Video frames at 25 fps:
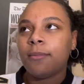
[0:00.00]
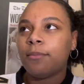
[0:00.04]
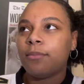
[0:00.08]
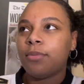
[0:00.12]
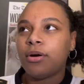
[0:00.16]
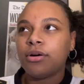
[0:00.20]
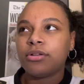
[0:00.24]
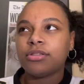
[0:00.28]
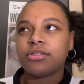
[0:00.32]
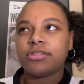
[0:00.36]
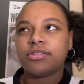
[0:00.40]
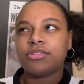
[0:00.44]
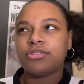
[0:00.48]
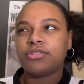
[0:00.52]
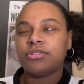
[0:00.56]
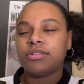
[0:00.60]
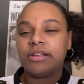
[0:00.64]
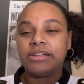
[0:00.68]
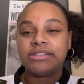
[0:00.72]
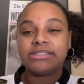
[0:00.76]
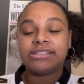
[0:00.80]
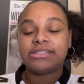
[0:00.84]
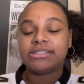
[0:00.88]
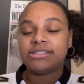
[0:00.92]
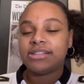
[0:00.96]
both
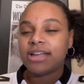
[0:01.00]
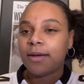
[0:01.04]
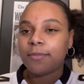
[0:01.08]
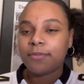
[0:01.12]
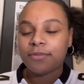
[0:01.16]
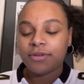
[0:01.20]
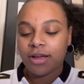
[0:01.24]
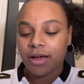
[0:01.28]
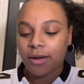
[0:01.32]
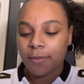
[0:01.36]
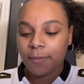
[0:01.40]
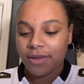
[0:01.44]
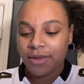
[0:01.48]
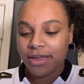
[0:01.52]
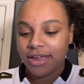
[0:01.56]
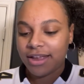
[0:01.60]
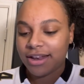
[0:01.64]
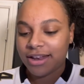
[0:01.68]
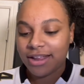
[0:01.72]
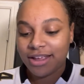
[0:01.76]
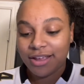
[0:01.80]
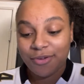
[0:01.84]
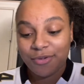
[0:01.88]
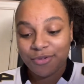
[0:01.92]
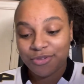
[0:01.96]
stepped up,
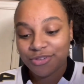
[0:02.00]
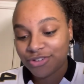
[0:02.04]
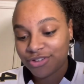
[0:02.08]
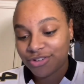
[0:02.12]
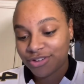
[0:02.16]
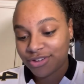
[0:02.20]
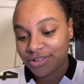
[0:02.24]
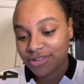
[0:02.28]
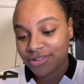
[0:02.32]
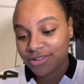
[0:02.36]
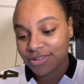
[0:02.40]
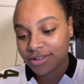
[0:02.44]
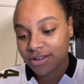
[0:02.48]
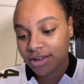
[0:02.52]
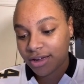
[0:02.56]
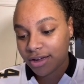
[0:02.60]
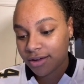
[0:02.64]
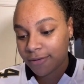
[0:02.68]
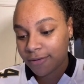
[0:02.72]
and it was just